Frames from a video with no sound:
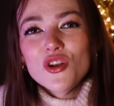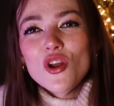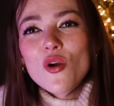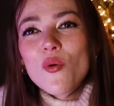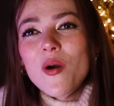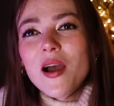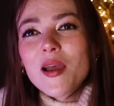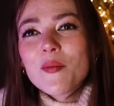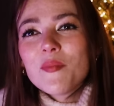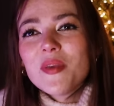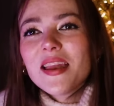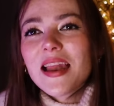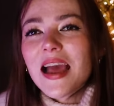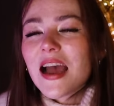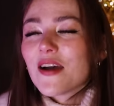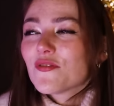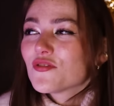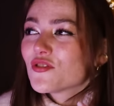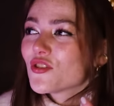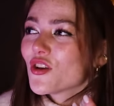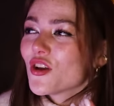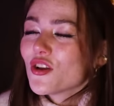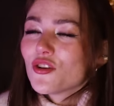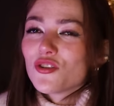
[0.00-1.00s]
You know what I mean?
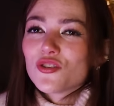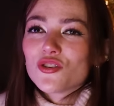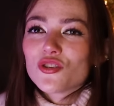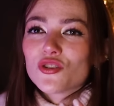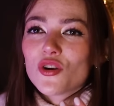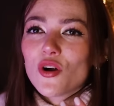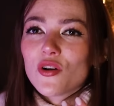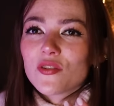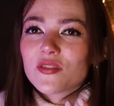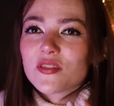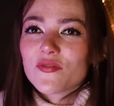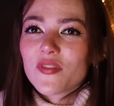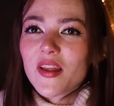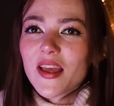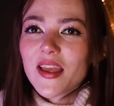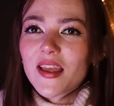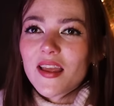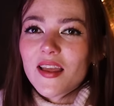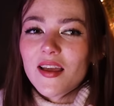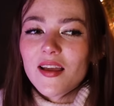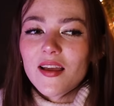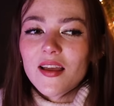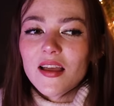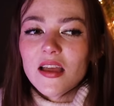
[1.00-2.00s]
Have certain shots of,
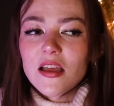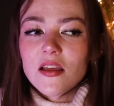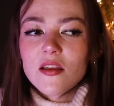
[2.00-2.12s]
like,